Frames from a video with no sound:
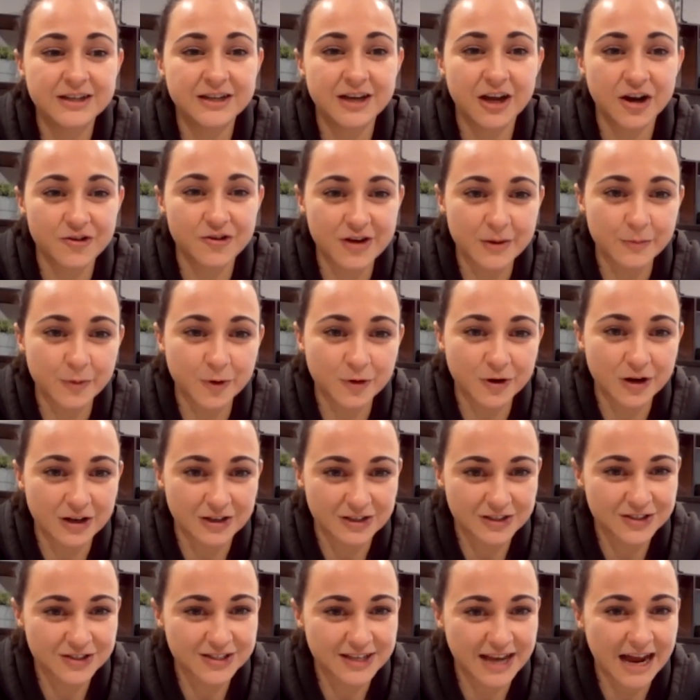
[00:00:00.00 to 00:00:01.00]

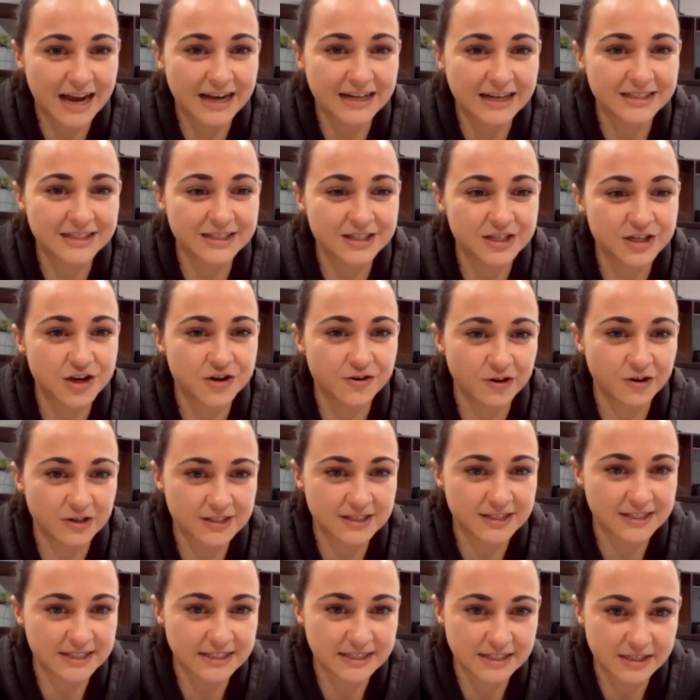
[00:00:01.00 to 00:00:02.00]
agreeableness, and
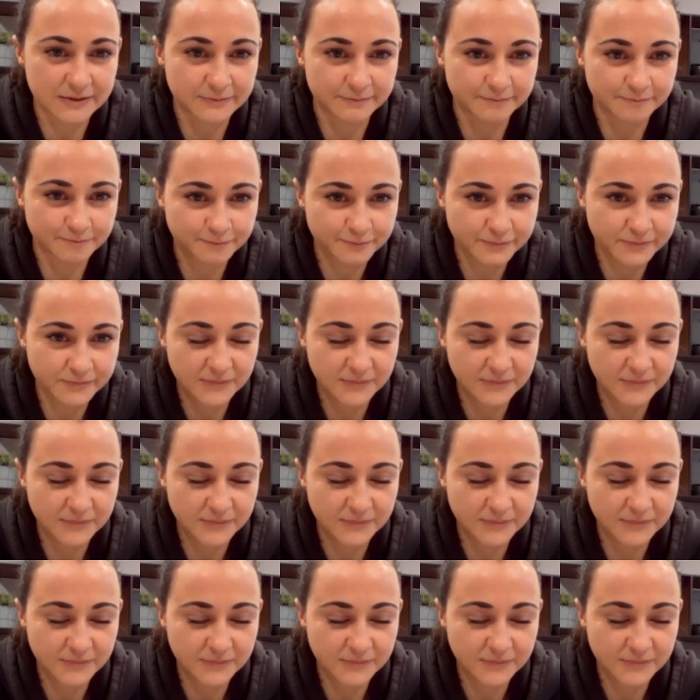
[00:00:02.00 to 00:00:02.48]
neuroticism.